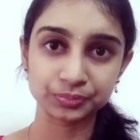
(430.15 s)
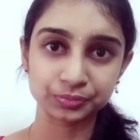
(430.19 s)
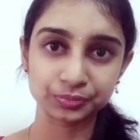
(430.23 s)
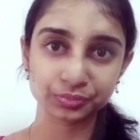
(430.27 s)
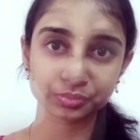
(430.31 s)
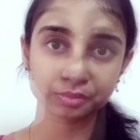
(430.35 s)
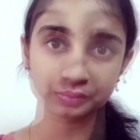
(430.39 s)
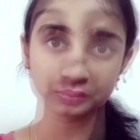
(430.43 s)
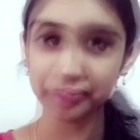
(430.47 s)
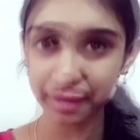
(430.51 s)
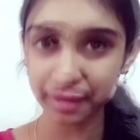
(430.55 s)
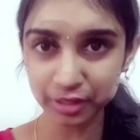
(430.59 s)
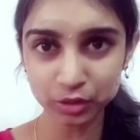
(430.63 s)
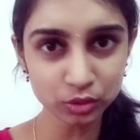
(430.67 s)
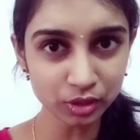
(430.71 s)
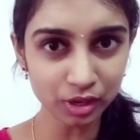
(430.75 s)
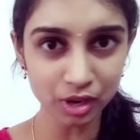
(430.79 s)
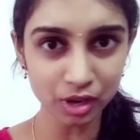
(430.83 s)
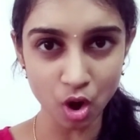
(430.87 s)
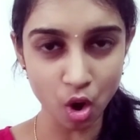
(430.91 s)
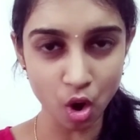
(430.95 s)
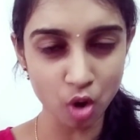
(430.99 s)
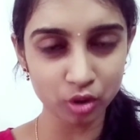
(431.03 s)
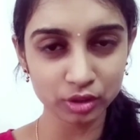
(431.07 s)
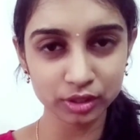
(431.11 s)
Coming to the
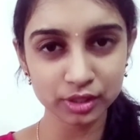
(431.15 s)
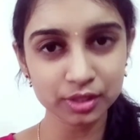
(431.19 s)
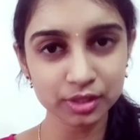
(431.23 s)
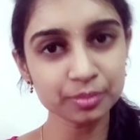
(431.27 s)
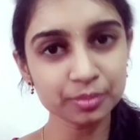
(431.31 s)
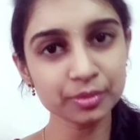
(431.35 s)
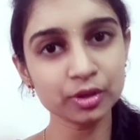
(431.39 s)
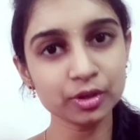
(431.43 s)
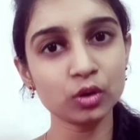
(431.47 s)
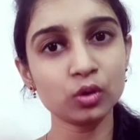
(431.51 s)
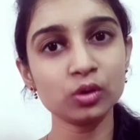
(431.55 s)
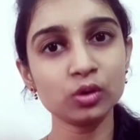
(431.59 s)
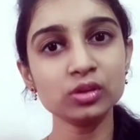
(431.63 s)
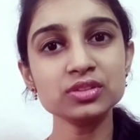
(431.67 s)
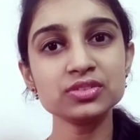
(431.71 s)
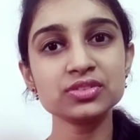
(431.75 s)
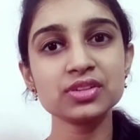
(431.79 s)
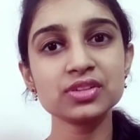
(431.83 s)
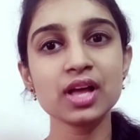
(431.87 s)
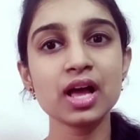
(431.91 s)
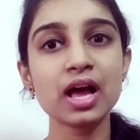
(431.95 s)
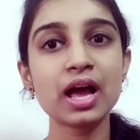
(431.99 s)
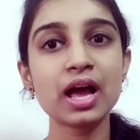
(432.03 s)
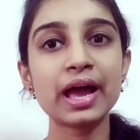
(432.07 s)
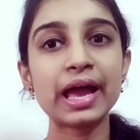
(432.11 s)
long term goals,
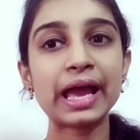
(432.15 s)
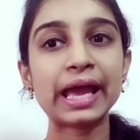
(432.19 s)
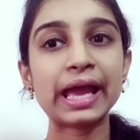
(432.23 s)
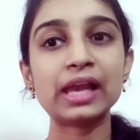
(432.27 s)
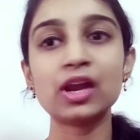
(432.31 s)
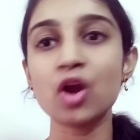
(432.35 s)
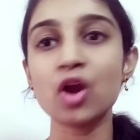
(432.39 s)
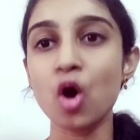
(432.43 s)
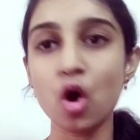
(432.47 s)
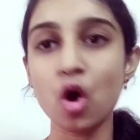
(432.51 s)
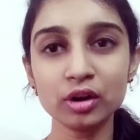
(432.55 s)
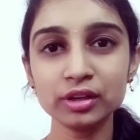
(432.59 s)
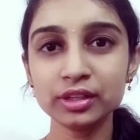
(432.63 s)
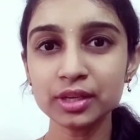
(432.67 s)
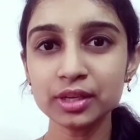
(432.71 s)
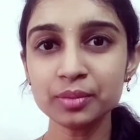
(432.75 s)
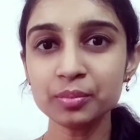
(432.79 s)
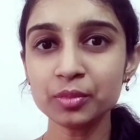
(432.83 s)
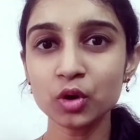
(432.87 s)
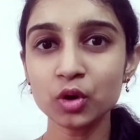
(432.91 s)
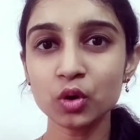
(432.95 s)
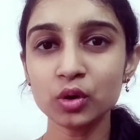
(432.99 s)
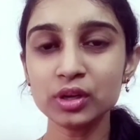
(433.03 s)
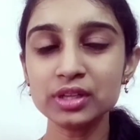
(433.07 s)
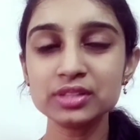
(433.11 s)
a long term
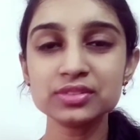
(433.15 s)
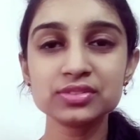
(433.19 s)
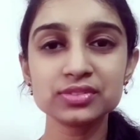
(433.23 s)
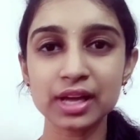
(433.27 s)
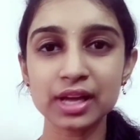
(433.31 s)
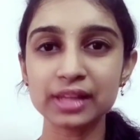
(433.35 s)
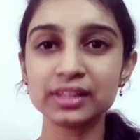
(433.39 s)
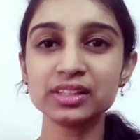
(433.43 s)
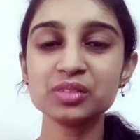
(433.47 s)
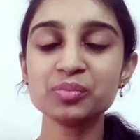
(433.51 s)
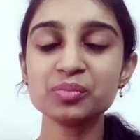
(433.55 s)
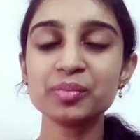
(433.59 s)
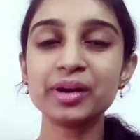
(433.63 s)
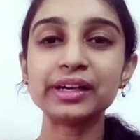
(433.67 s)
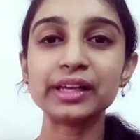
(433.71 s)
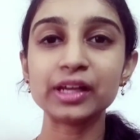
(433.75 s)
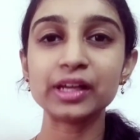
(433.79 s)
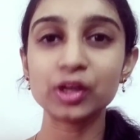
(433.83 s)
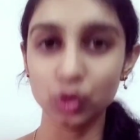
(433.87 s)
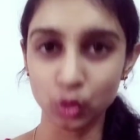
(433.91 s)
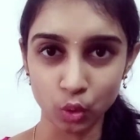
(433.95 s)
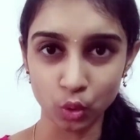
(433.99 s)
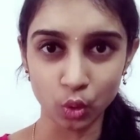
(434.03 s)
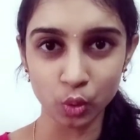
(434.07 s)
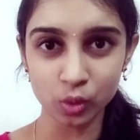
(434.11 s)
goal is nothing but a
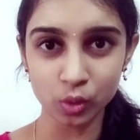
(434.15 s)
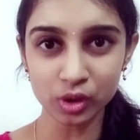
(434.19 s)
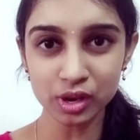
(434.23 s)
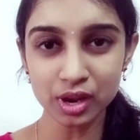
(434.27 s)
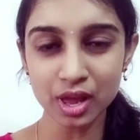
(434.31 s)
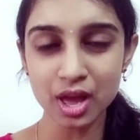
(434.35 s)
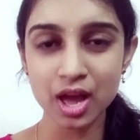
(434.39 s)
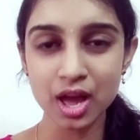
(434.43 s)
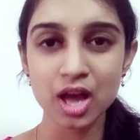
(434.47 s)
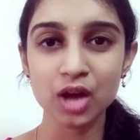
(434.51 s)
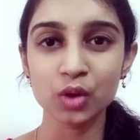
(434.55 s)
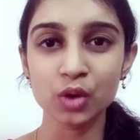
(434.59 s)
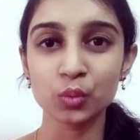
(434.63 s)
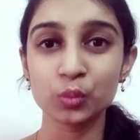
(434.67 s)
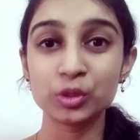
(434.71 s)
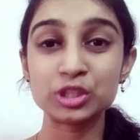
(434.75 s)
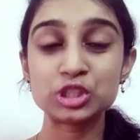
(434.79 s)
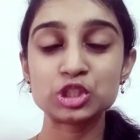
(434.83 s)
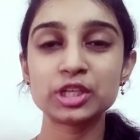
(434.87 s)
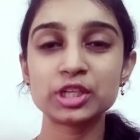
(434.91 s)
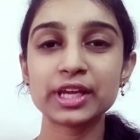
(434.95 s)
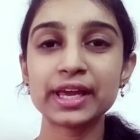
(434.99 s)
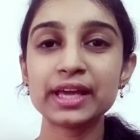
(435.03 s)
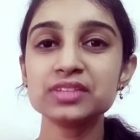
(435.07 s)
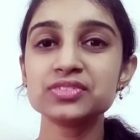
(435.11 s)
goal which
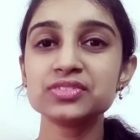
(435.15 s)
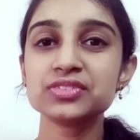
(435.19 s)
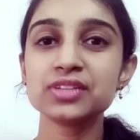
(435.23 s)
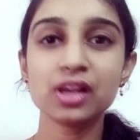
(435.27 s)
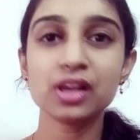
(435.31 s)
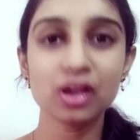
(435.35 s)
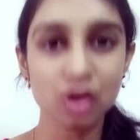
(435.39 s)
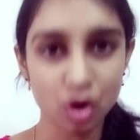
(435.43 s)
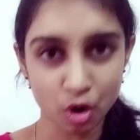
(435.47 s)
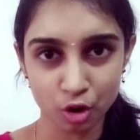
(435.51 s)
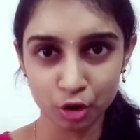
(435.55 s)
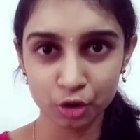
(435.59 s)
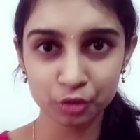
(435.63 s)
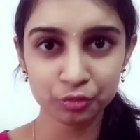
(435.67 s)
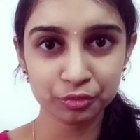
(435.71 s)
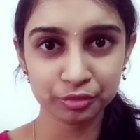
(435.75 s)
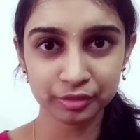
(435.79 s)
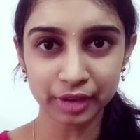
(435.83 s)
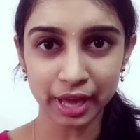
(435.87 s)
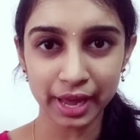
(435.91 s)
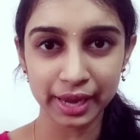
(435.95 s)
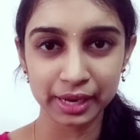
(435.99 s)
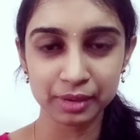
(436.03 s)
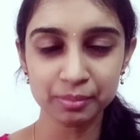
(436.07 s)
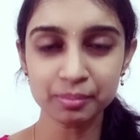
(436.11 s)
takes a lot of
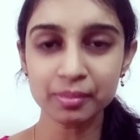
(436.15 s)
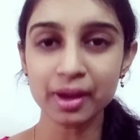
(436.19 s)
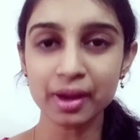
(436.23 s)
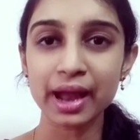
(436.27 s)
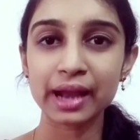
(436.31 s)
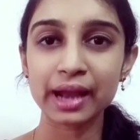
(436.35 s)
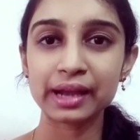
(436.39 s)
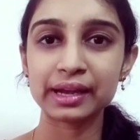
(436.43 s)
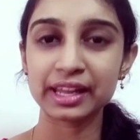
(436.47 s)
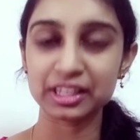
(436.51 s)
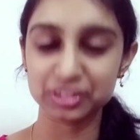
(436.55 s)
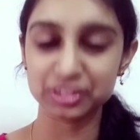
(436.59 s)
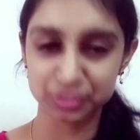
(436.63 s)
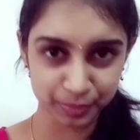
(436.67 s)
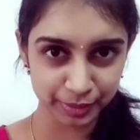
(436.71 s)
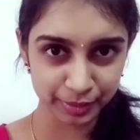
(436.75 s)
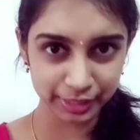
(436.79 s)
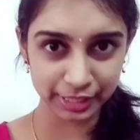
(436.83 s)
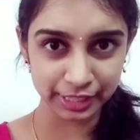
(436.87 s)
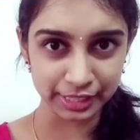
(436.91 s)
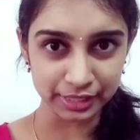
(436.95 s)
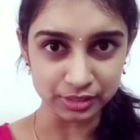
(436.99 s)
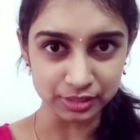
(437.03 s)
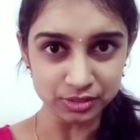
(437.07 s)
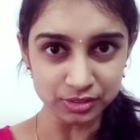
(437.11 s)
time and
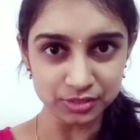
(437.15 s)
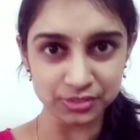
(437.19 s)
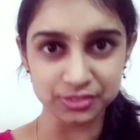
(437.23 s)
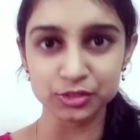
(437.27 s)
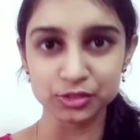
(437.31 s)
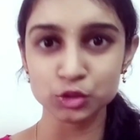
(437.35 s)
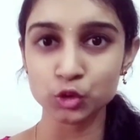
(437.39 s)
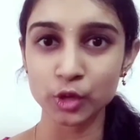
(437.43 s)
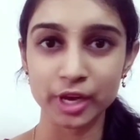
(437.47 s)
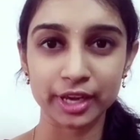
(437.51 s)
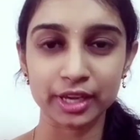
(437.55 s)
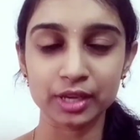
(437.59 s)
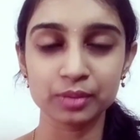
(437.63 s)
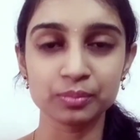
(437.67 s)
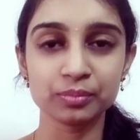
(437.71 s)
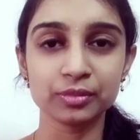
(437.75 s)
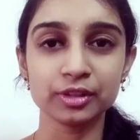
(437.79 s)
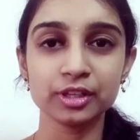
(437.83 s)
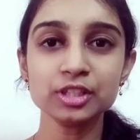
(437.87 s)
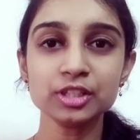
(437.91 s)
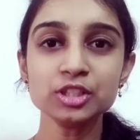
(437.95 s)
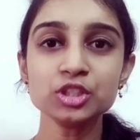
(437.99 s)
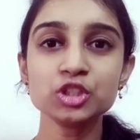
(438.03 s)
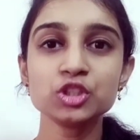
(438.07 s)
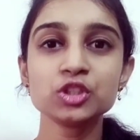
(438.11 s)
experience to
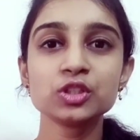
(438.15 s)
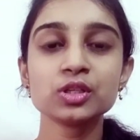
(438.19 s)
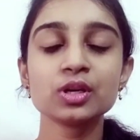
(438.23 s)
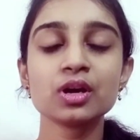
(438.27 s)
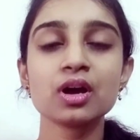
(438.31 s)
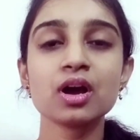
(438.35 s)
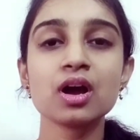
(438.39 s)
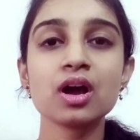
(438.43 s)
accomplish.